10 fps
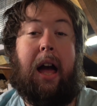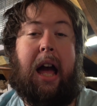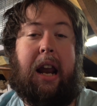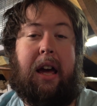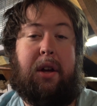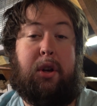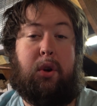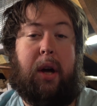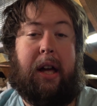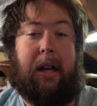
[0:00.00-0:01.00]

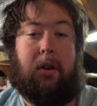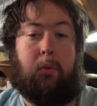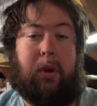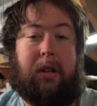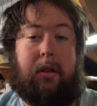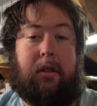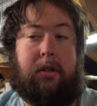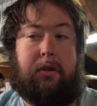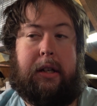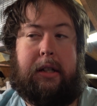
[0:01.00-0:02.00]
Hello and welcome
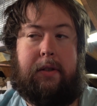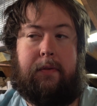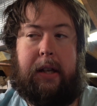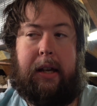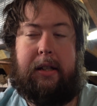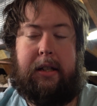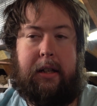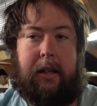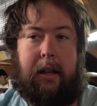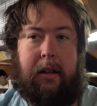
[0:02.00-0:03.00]
to Trains and
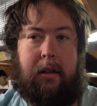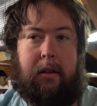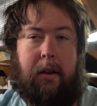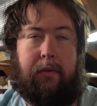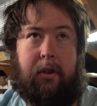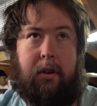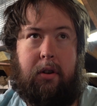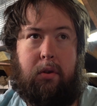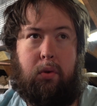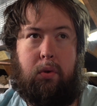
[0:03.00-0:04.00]
Viatic and
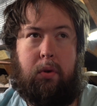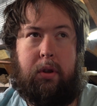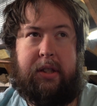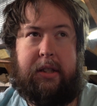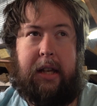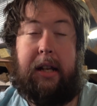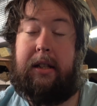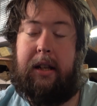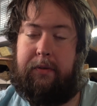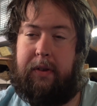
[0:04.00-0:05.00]
another
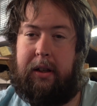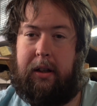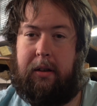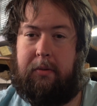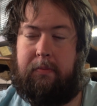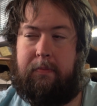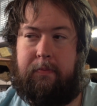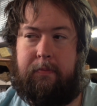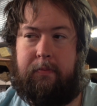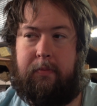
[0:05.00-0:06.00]
Saturday video.
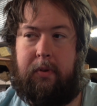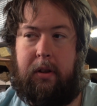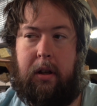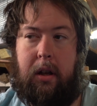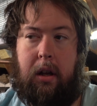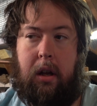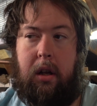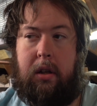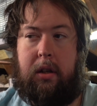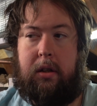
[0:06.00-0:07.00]

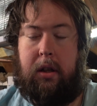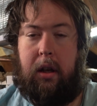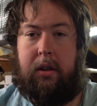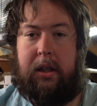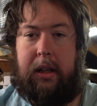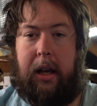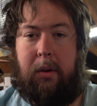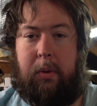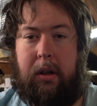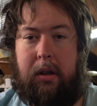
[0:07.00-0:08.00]
So
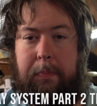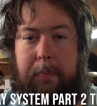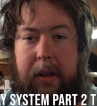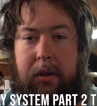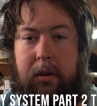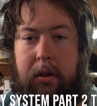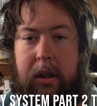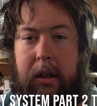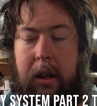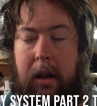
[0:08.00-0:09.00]
today we're going to be
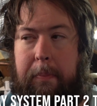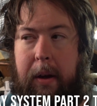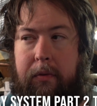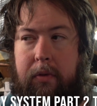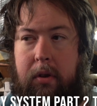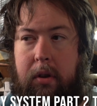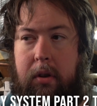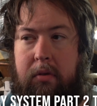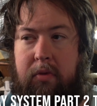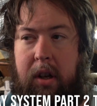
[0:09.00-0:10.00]
talking about
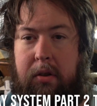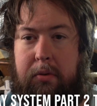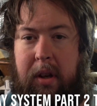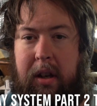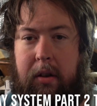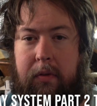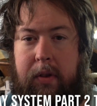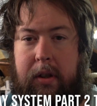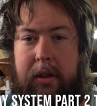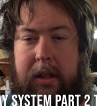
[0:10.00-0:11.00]
the roadway
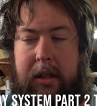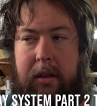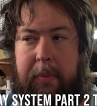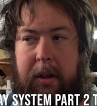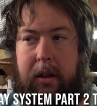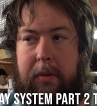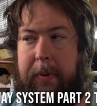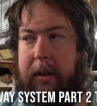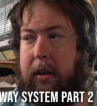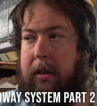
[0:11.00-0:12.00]
of a system I'm going to
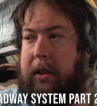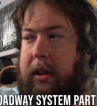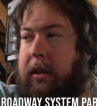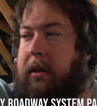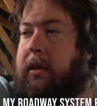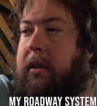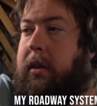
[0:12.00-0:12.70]
be using.